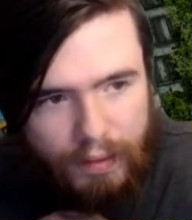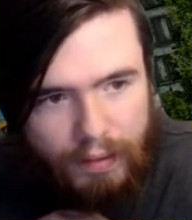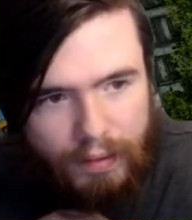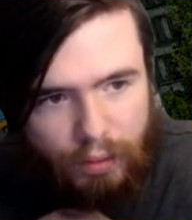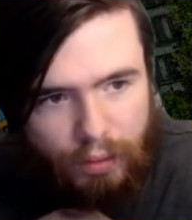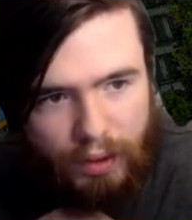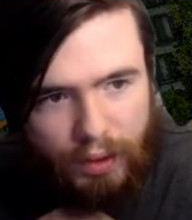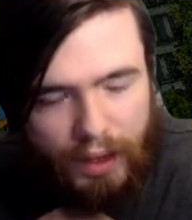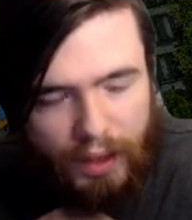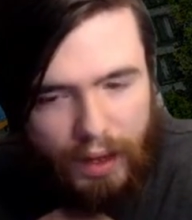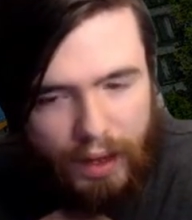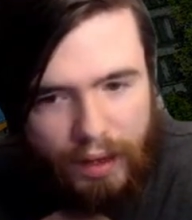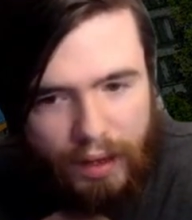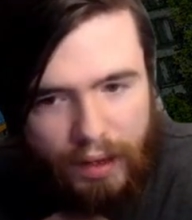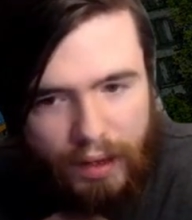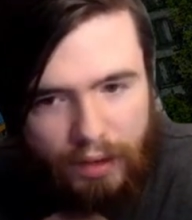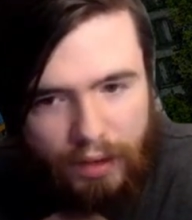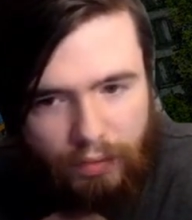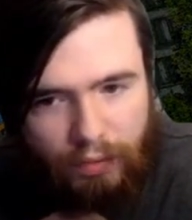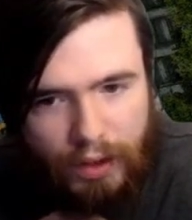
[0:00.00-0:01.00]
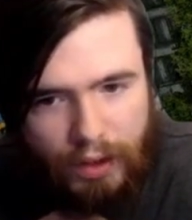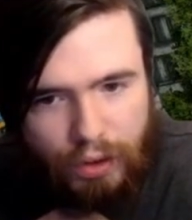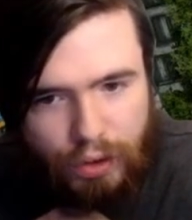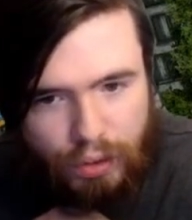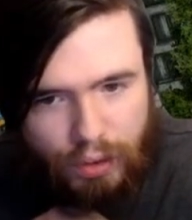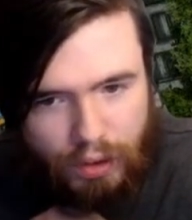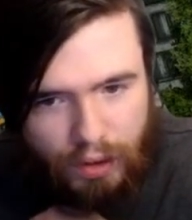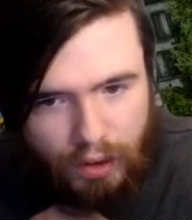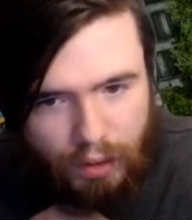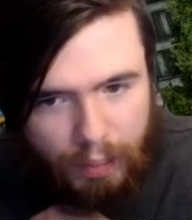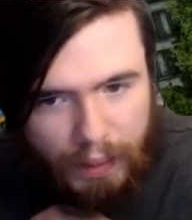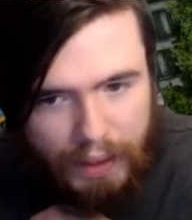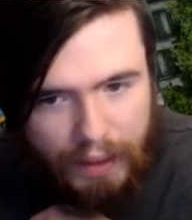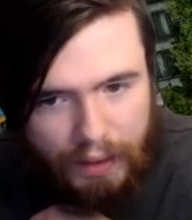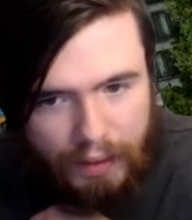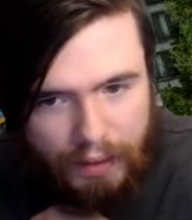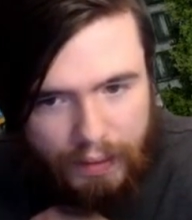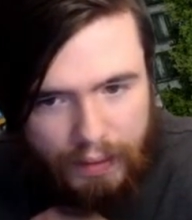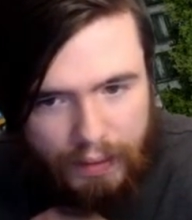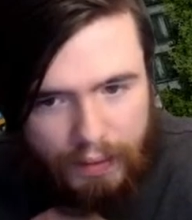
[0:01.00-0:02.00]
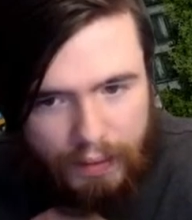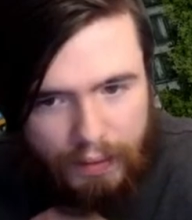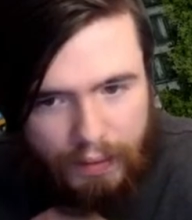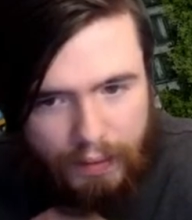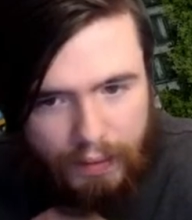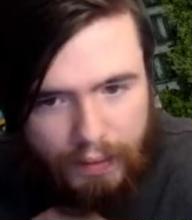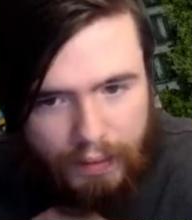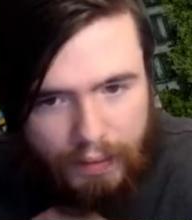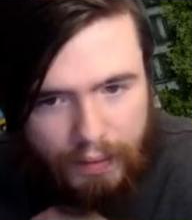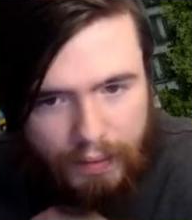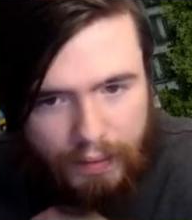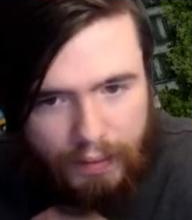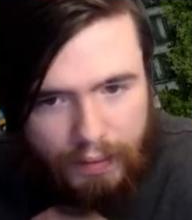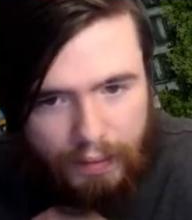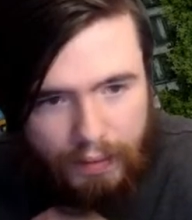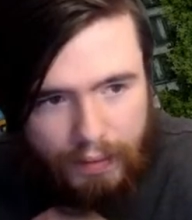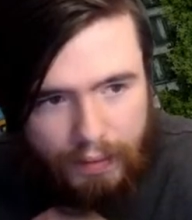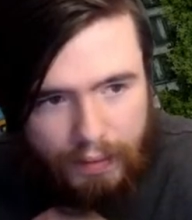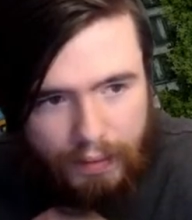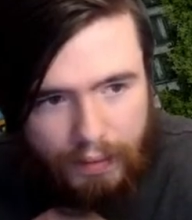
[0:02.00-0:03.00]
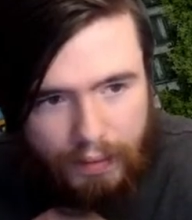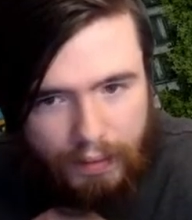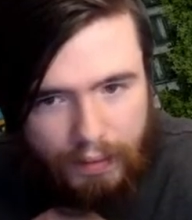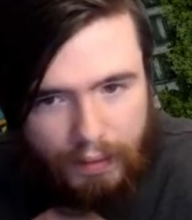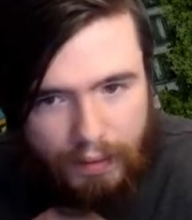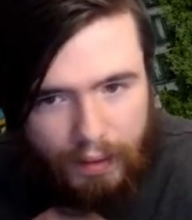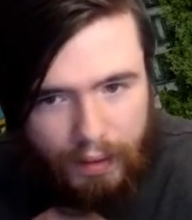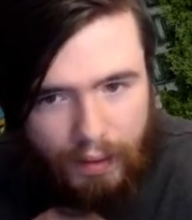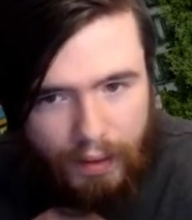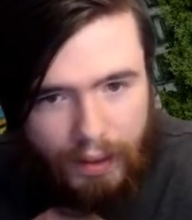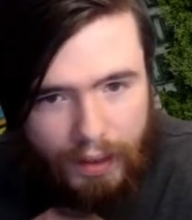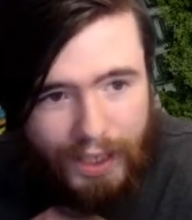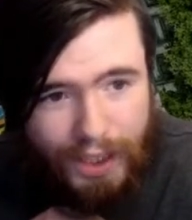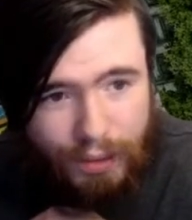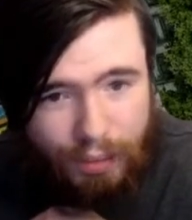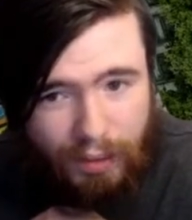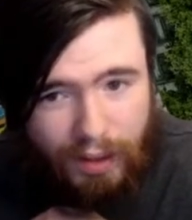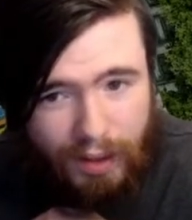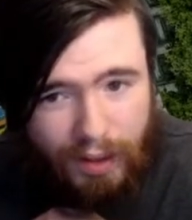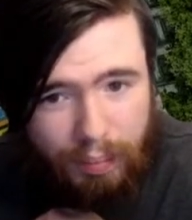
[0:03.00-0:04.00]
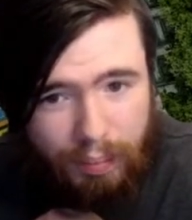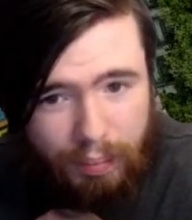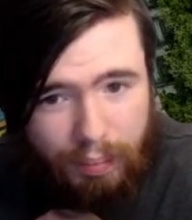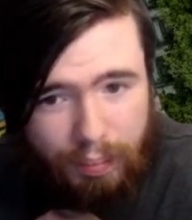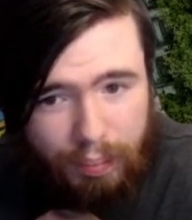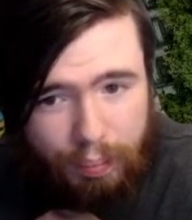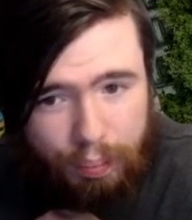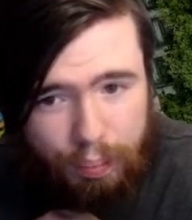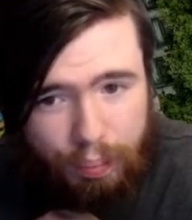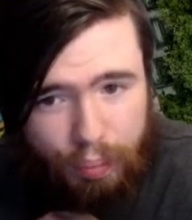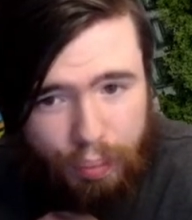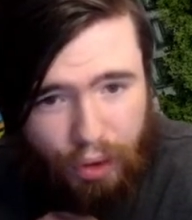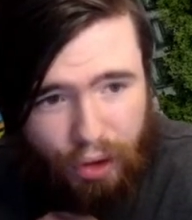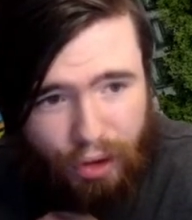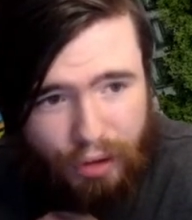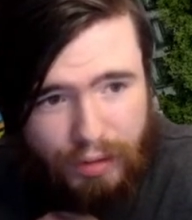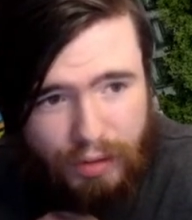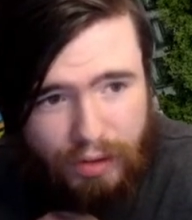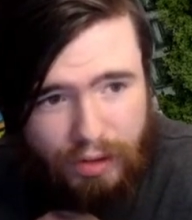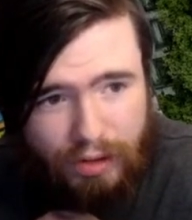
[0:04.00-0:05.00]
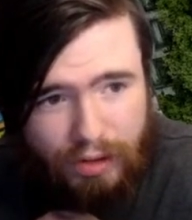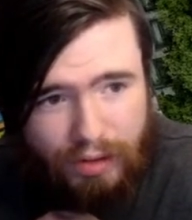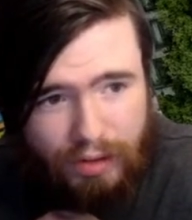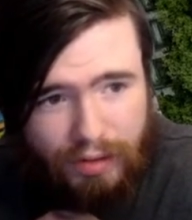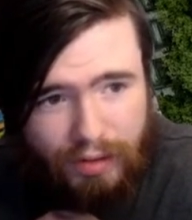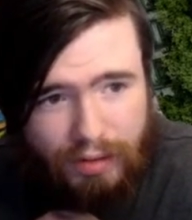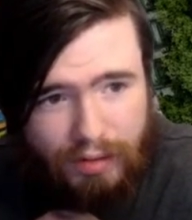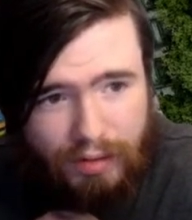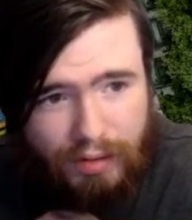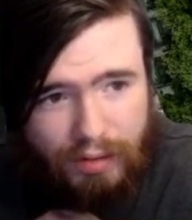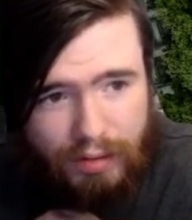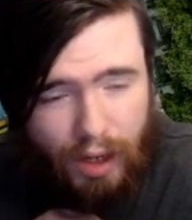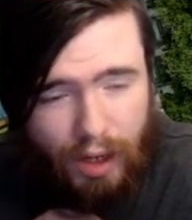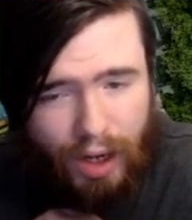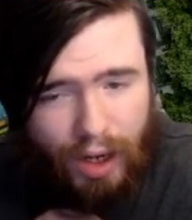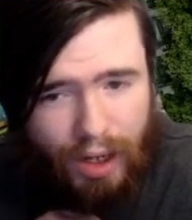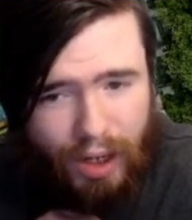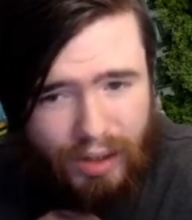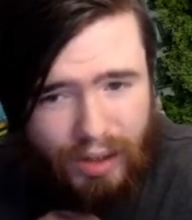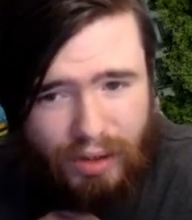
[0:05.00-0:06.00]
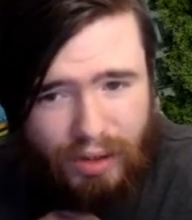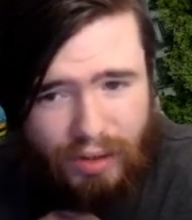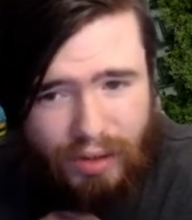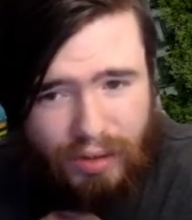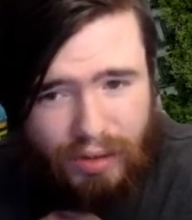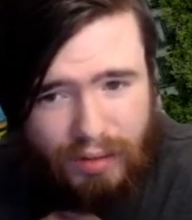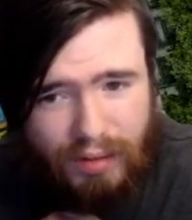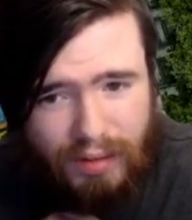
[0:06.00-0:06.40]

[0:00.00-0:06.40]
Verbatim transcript: So we're going to activate Trigger back. Uh, I guess we're going to bounce a house?